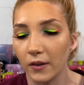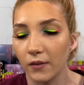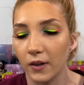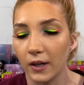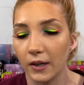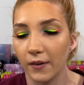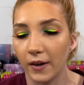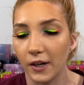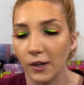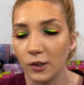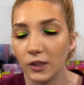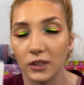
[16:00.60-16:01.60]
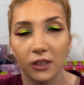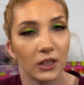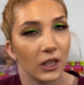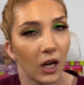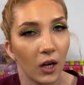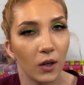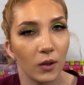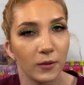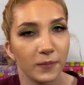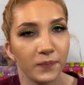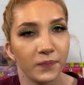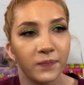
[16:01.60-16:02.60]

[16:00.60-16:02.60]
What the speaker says: for this foundation. So